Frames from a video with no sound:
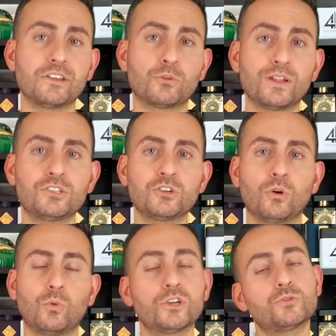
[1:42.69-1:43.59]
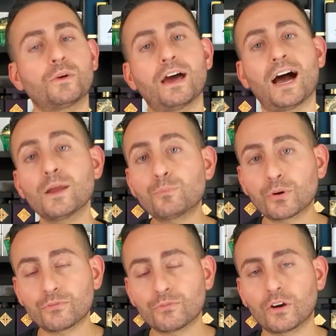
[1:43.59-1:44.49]
the original, which one I
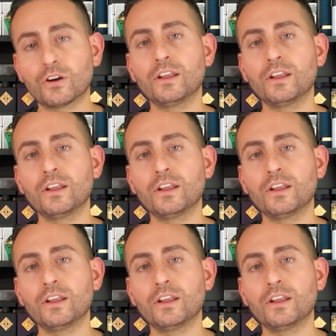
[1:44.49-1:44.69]
prefer,